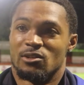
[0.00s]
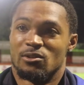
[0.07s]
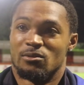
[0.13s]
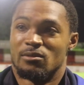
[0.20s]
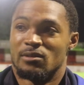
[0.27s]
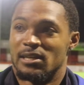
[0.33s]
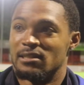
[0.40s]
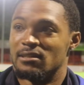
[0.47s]

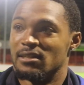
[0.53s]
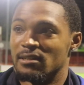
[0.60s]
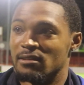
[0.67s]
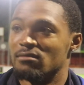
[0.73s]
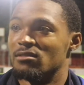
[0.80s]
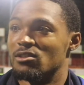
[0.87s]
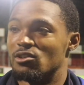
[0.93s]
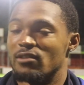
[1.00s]
So I
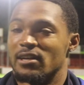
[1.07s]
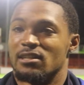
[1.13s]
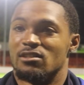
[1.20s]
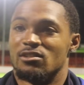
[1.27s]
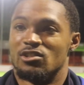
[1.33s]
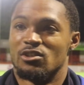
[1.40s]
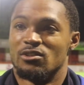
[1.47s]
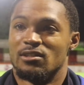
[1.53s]
think you know credit
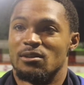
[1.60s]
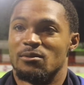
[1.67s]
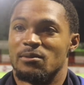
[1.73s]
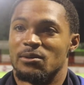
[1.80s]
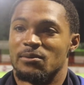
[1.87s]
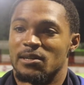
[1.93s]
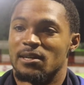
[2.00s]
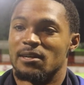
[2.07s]
to Joey
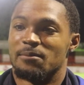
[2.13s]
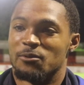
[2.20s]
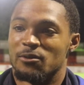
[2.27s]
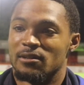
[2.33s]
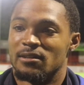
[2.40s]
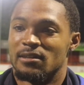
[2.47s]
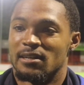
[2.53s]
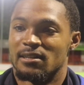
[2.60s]
not to come
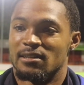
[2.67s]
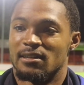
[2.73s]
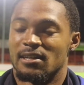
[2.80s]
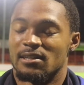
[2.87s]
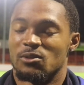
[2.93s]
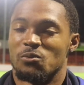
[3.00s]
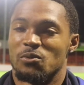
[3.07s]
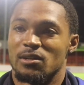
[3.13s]
on and
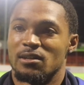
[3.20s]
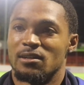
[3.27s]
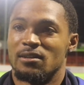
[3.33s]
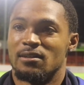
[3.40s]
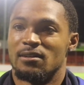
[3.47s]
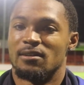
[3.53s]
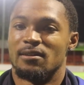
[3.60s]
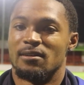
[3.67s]
get the winner.
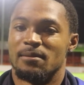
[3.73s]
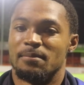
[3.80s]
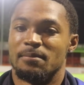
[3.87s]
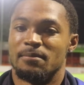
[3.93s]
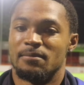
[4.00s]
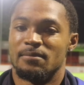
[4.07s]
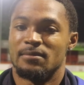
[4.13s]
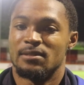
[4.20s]
Um,
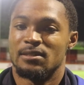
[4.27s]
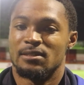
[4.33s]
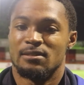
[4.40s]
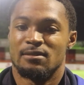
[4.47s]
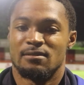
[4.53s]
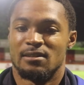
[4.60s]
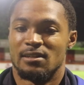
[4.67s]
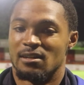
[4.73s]

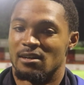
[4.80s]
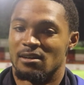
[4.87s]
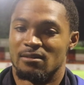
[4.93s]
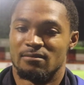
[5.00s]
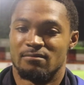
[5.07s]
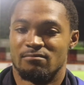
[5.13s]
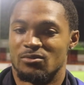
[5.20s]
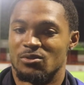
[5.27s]
and now
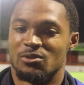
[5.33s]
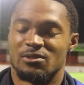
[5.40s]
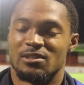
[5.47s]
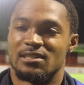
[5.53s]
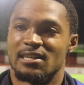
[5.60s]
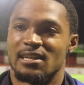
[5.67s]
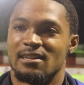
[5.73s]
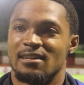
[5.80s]
on
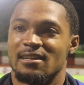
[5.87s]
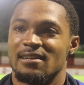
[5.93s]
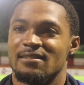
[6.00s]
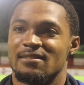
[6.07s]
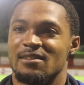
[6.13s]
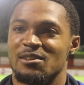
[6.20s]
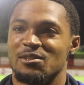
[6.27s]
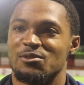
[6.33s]
to Saturday,
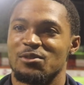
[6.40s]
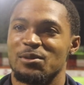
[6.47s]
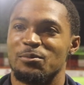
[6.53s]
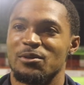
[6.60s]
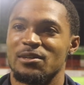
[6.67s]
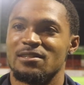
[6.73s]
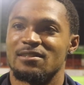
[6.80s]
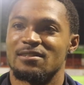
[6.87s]
another three
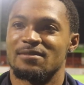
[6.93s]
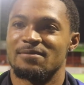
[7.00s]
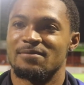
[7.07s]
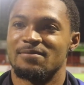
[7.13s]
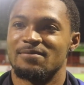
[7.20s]
points.